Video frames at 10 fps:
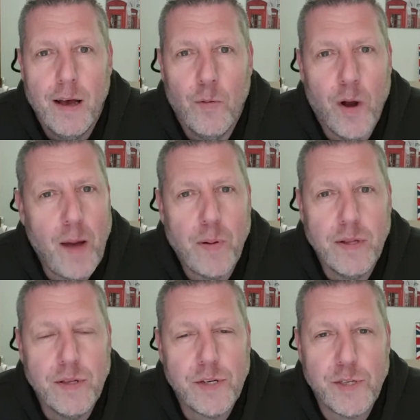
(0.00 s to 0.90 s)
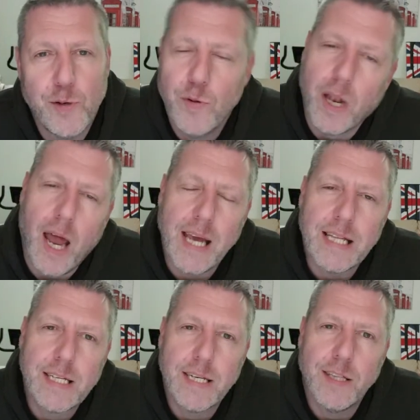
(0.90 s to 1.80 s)
what happens to the
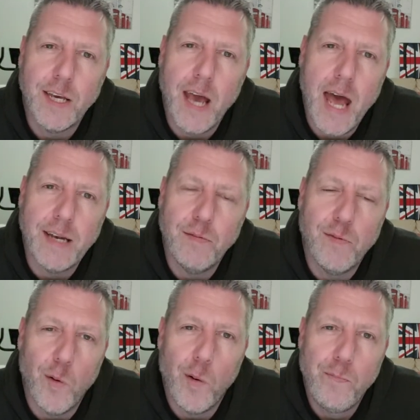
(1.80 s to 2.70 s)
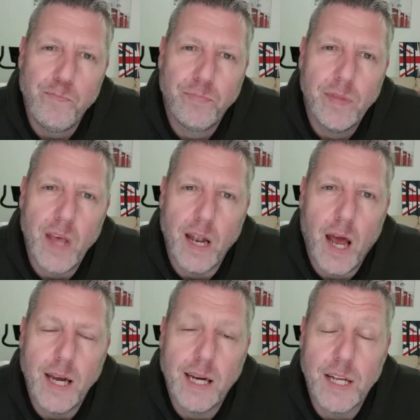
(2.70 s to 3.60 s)
light that you're heading for? That
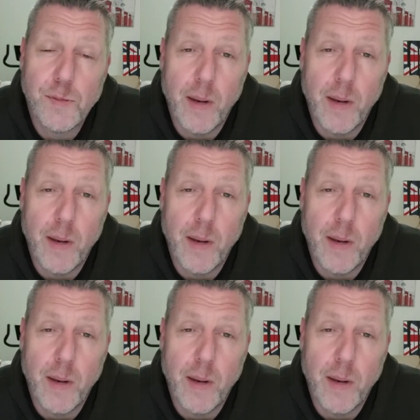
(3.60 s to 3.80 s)
light gets